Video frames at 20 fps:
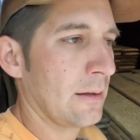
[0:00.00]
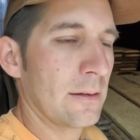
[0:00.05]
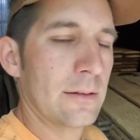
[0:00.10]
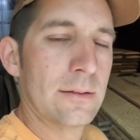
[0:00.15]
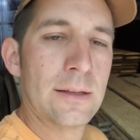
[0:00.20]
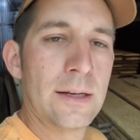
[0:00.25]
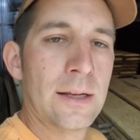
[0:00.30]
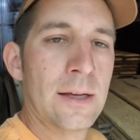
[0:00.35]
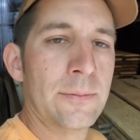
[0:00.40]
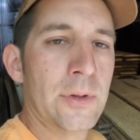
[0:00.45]

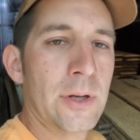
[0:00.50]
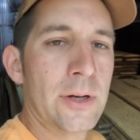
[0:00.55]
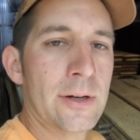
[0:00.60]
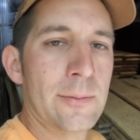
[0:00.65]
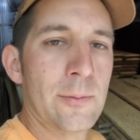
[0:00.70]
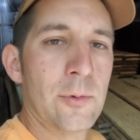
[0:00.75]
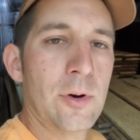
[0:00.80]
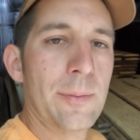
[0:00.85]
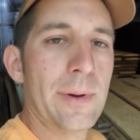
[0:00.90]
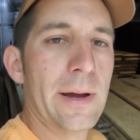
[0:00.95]
Today I'm talking
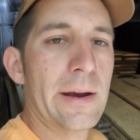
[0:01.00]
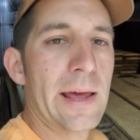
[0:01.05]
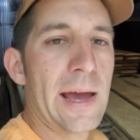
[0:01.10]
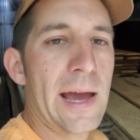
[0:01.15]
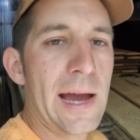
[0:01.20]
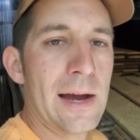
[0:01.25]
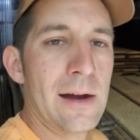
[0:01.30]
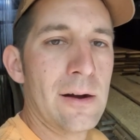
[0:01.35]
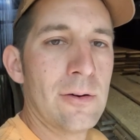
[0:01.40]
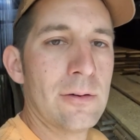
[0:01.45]
more about
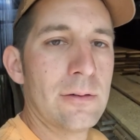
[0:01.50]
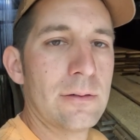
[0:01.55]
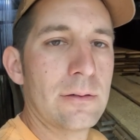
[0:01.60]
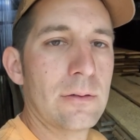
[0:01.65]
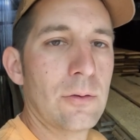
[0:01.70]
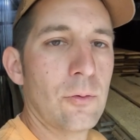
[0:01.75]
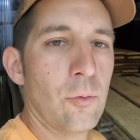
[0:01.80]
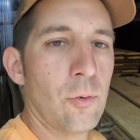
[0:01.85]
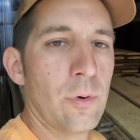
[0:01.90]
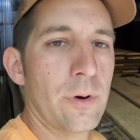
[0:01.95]

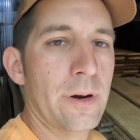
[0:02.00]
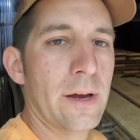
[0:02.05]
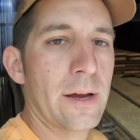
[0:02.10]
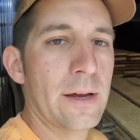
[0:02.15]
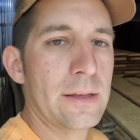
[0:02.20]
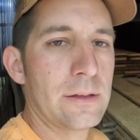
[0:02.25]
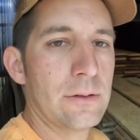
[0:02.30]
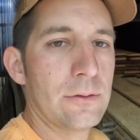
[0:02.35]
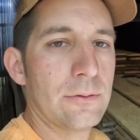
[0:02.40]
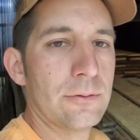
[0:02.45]
what I
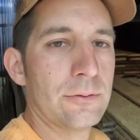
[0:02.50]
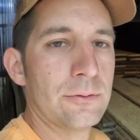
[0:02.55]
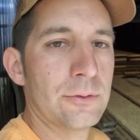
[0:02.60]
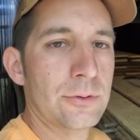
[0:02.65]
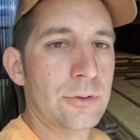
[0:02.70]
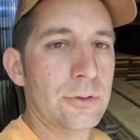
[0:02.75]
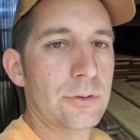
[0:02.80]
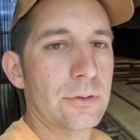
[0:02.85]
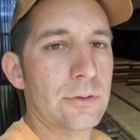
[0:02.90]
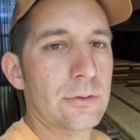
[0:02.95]

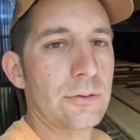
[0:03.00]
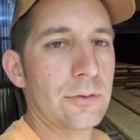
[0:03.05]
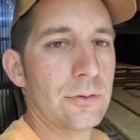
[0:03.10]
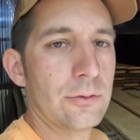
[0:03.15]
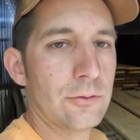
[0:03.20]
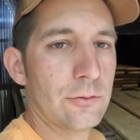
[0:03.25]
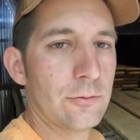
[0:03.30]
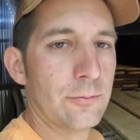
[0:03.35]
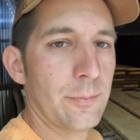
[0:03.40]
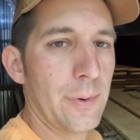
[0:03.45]
use
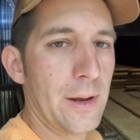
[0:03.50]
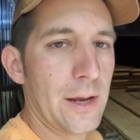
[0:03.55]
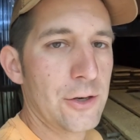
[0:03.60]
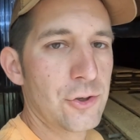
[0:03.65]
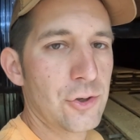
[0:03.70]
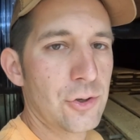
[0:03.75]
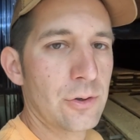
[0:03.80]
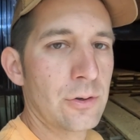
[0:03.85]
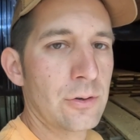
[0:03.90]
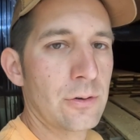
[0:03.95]
to
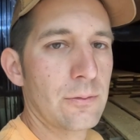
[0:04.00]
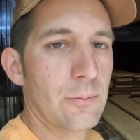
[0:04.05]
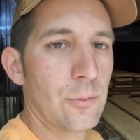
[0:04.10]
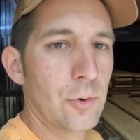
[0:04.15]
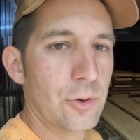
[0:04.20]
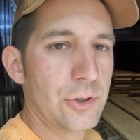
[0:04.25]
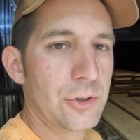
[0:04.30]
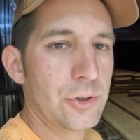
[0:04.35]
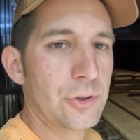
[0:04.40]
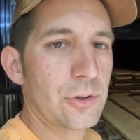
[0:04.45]
measure
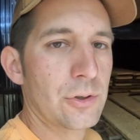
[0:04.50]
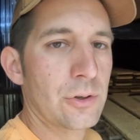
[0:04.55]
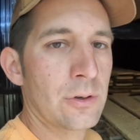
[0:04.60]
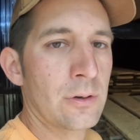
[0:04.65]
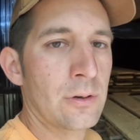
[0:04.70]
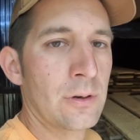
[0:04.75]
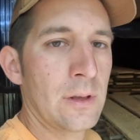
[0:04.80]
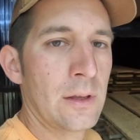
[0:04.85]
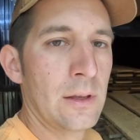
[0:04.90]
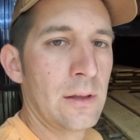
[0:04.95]
moisture
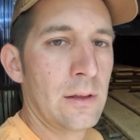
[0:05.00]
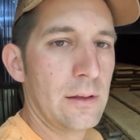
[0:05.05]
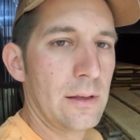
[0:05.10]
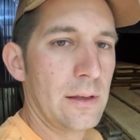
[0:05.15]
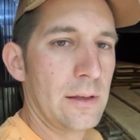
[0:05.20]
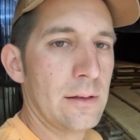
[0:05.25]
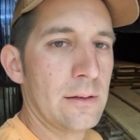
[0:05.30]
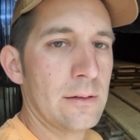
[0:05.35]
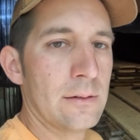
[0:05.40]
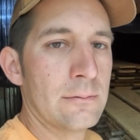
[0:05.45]

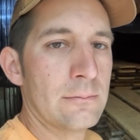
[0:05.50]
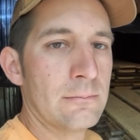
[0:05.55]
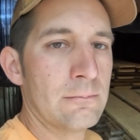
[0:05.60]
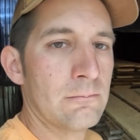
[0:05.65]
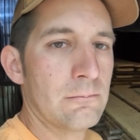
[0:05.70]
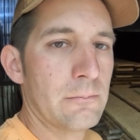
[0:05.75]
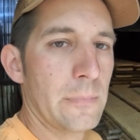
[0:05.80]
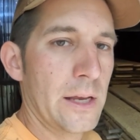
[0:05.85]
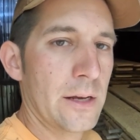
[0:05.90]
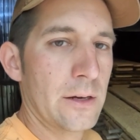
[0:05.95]

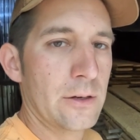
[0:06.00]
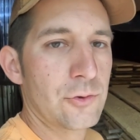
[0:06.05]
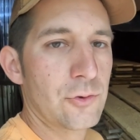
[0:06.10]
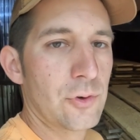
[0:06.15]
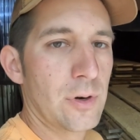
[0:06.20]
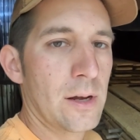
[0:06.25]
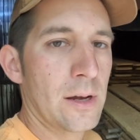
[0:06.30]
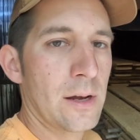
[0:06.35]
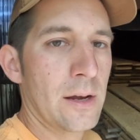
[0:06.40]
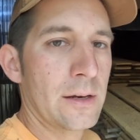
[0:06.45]
in
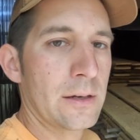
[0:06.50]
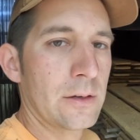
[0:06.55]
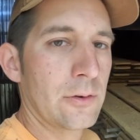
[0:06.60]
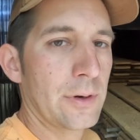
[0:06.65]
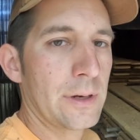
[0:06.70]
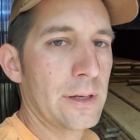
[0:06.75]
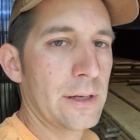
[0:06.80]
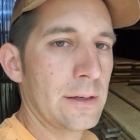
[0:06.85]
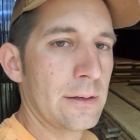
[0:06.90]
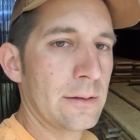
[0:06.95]
air-dried,
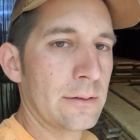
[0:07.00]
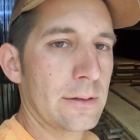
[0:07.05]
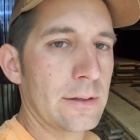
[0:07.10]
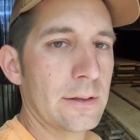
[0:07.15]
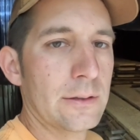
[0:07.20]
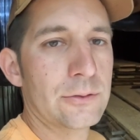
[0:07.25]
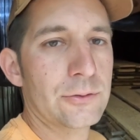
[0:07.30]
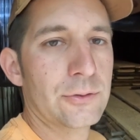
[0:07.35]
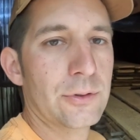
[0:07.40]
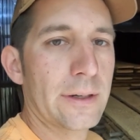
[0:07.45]
green,
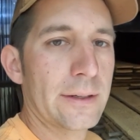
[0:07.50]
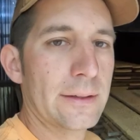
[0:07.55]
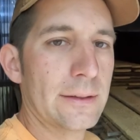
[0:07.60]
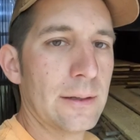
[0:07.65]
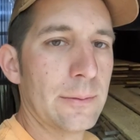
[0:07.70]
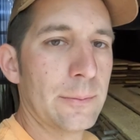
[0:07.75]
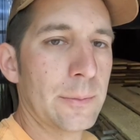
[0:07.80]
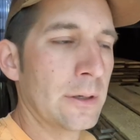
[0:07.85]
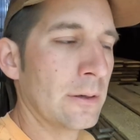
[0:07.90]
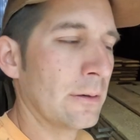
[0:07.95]
kiln-dried
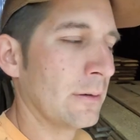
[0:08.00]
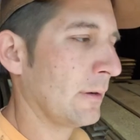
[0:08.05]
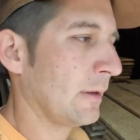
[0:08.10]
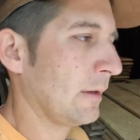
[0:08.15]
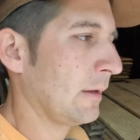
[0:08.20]
lumber.